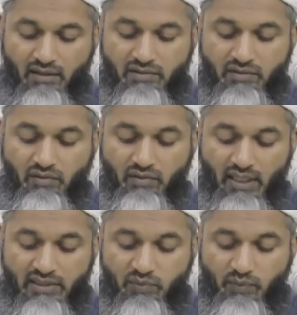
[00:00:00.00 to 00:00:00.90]
So
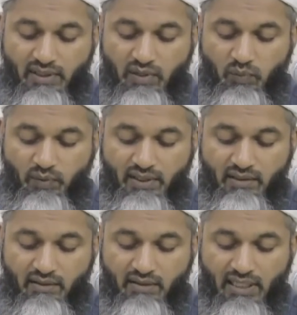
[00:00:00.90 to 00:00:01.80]
last week
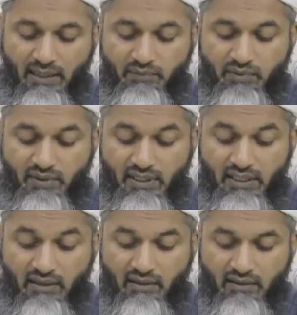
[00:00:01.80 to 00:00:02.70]
we came to
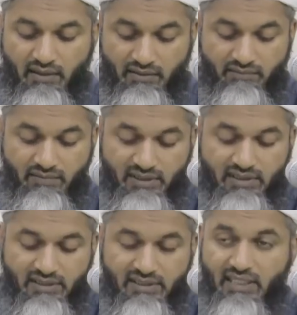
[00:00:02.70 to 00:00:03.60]
the,
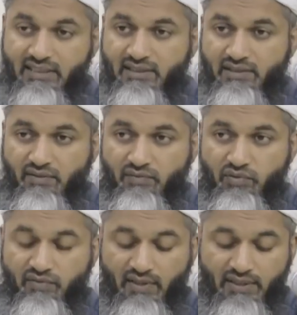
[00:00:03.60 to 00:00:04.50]
this is the second session of
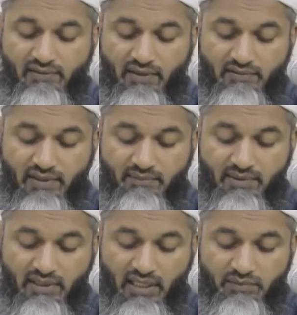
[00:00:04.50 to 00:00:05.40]
Yusuf alayhi salatu wasalam,
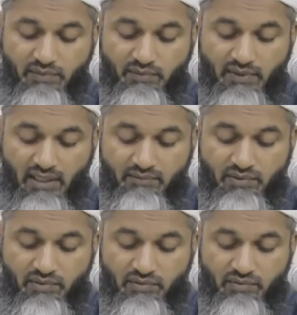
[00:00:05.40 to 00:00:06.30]
and the last week we came
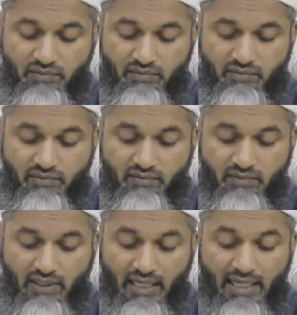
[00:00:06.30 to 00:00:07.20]
to
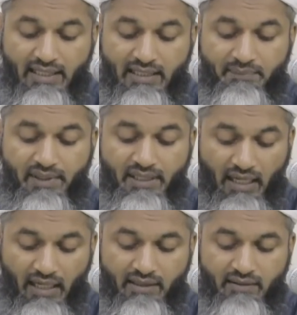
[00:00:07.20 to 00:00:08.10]
ayah number
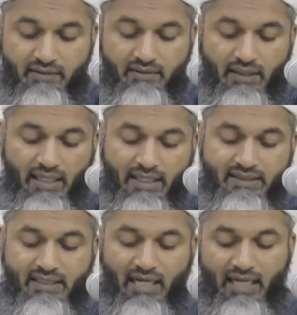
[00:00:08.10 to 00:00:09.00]
9, and
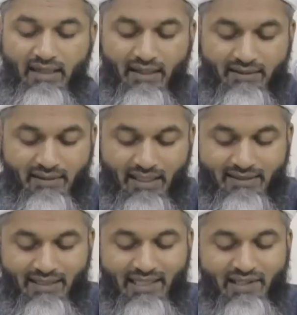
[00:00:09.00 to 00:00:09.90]
at
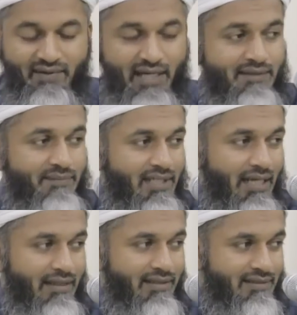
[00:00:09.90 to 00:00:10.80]
the end of ayah number
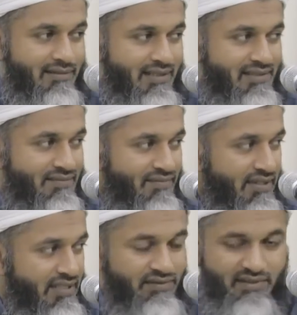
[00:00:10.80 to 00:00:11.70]
9 there's this
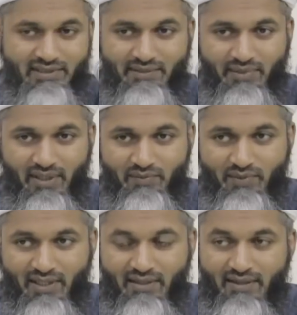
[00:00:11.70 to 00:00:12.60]
very interesting part
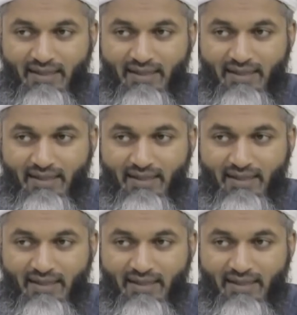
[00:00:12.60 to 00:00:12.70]
where